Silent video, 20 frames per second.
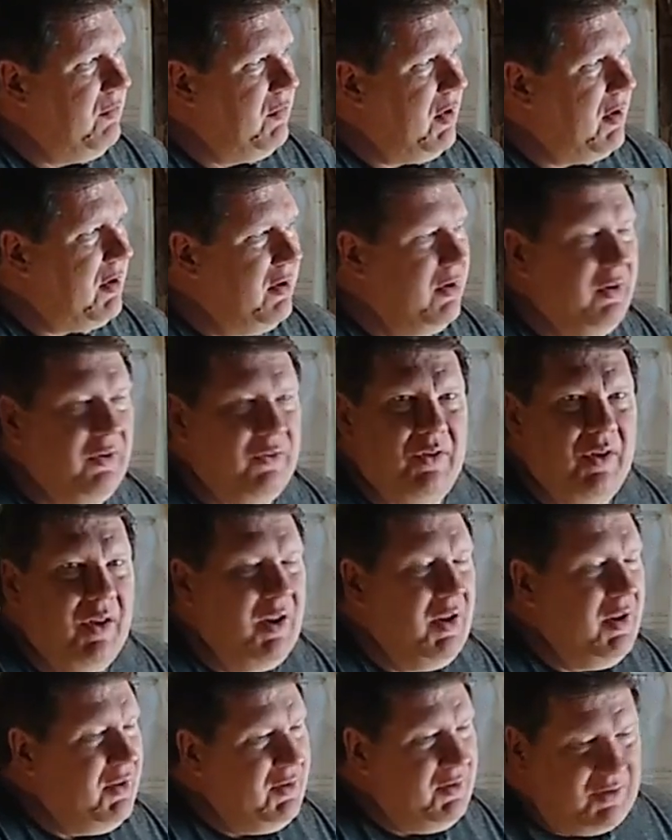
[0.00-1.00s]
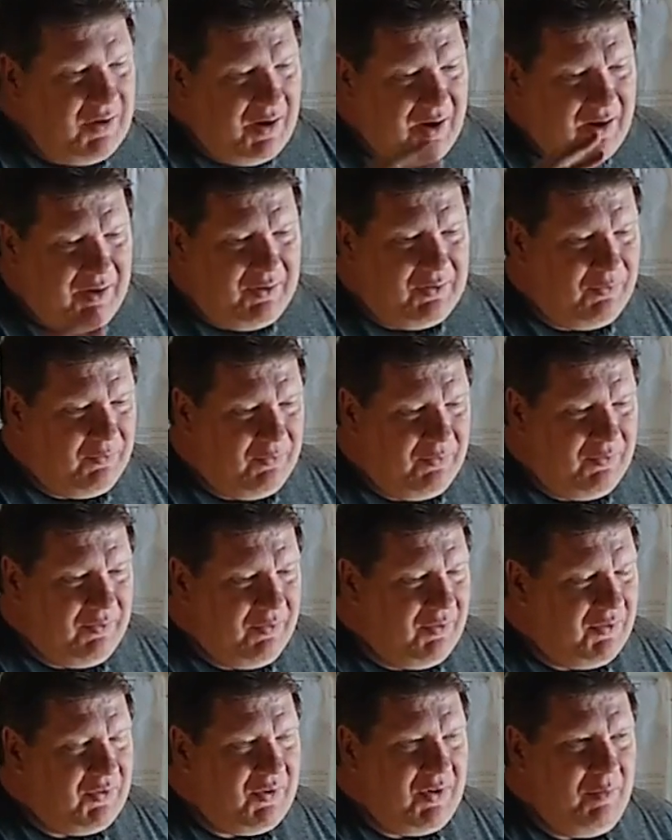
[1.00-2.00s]
The Jags
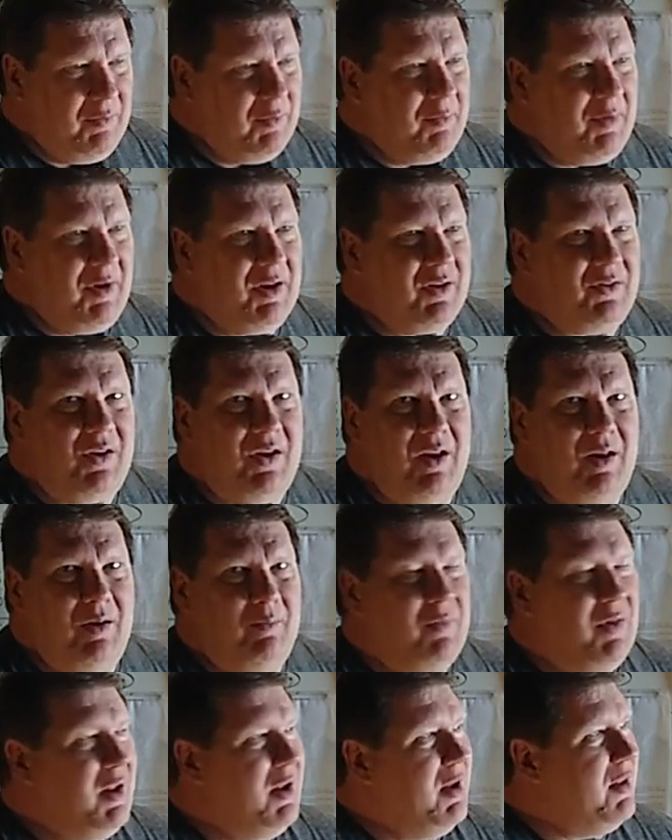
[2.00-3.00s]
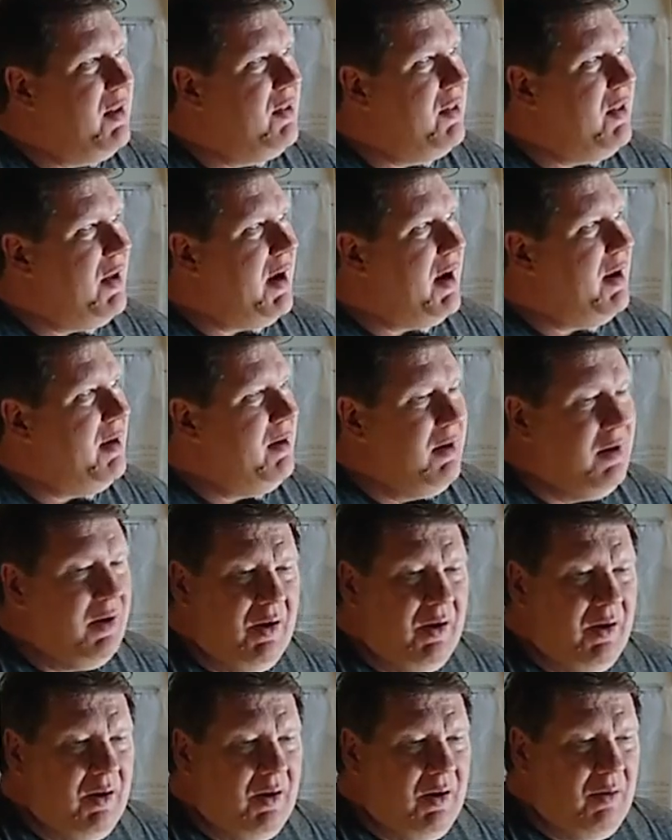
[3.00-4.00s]
seem to be a team that
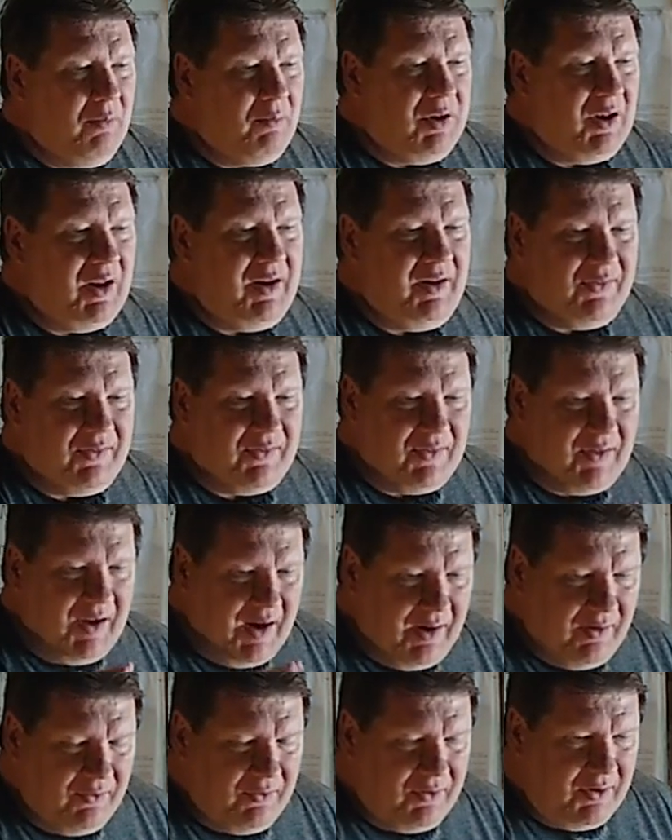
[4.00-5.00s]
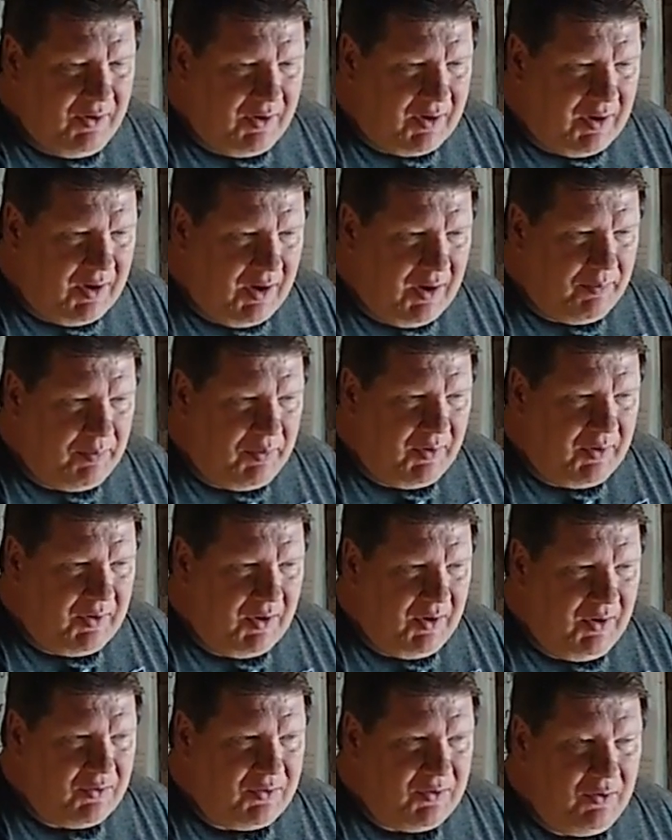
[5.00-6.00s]
plays down to the
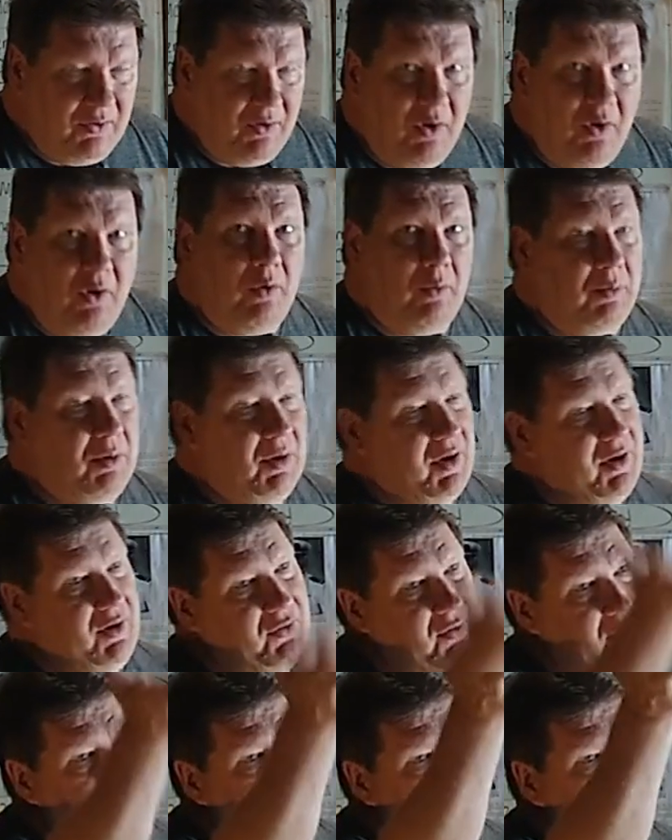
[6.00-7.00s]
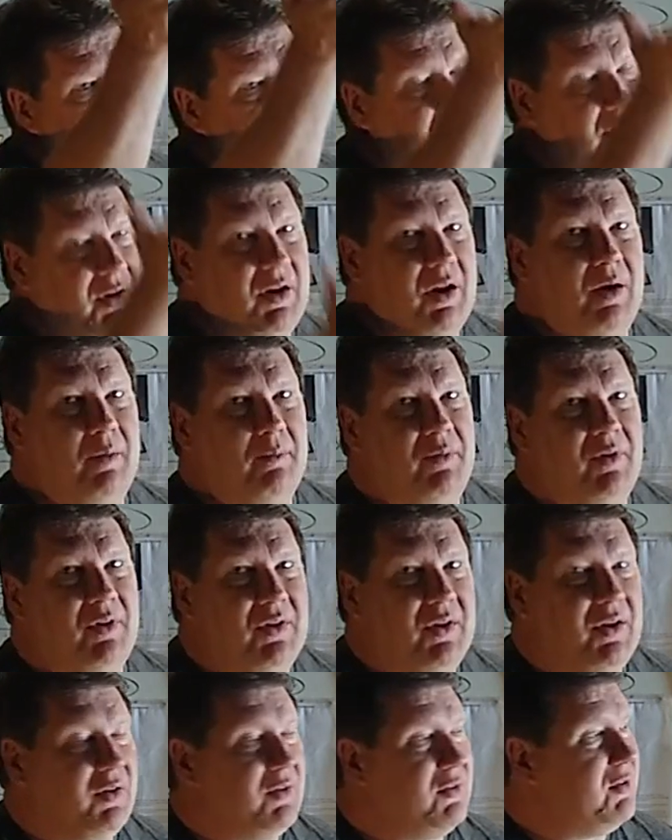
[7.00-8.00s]
competition or plays up to the
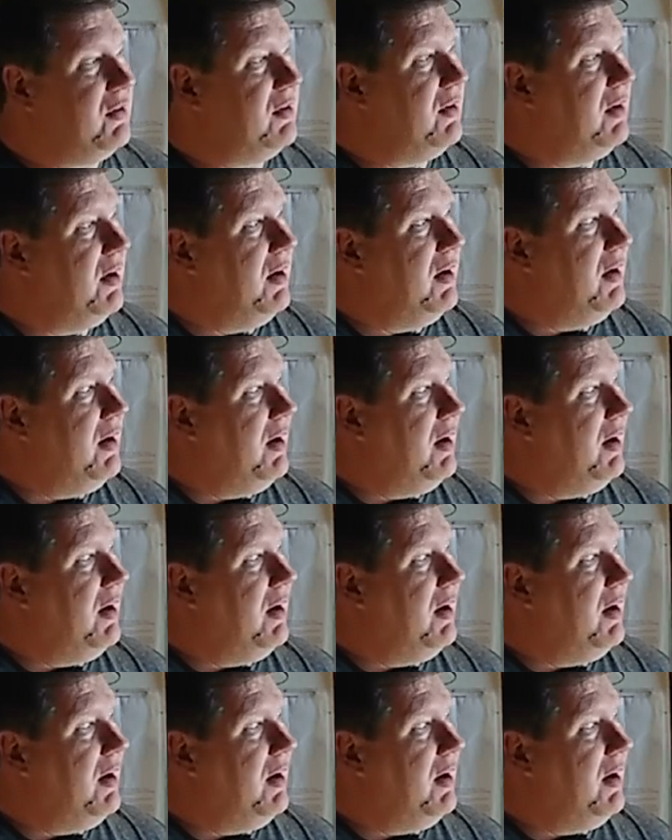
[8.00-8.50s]
competition.